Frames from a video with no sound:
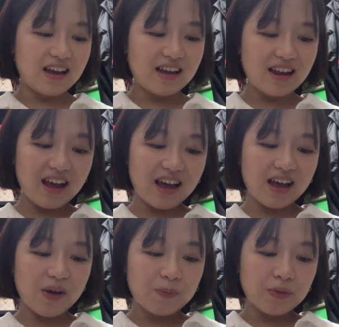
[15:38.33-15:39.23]

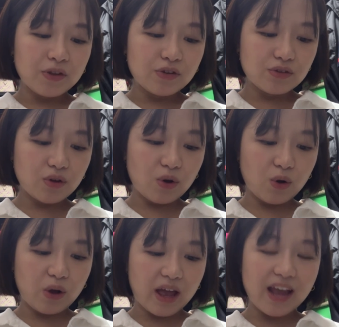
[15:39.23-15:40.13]
Yeah.
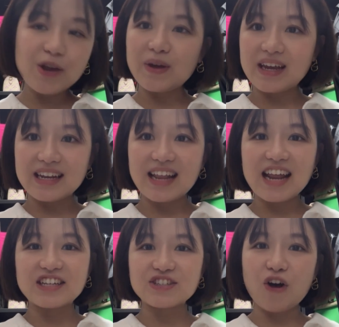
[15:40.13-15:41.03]
So anyway,
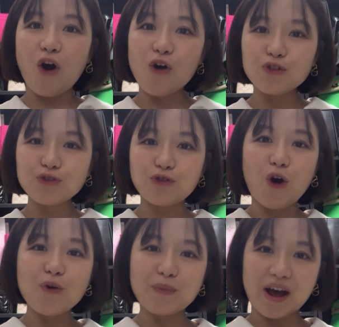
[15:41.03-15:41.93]
that is all
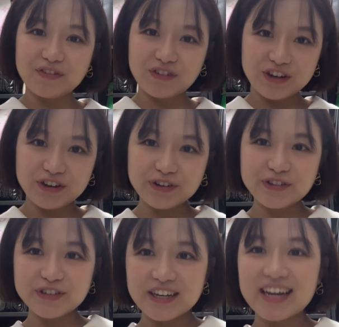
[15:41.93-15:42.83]
for my video
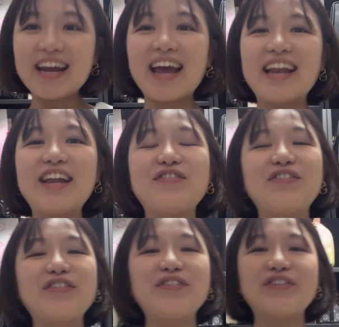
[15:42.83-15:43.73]
today, and
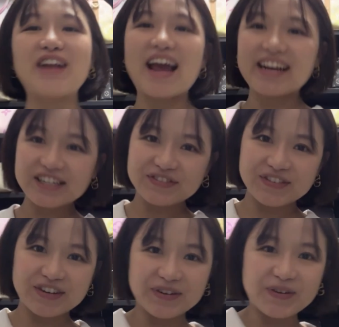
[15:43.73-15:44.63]
if you like this
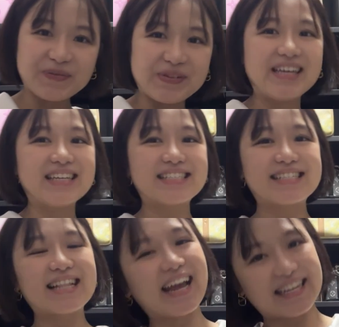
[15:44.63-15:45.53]
video, please
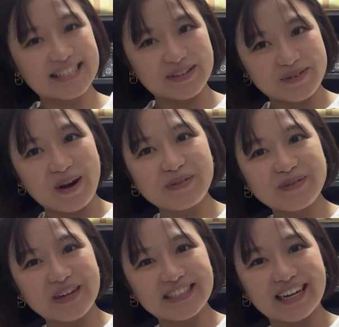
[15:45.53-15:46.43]
like and subscribe to
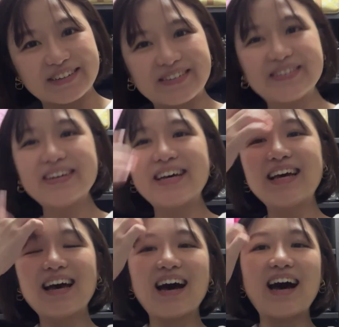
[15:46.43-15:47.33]
my channel.
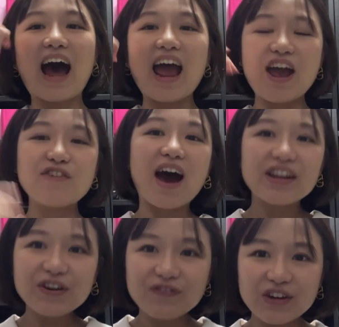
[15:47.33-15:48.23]
I have
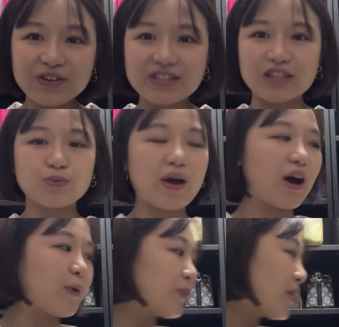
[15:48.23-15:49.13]
other videos as well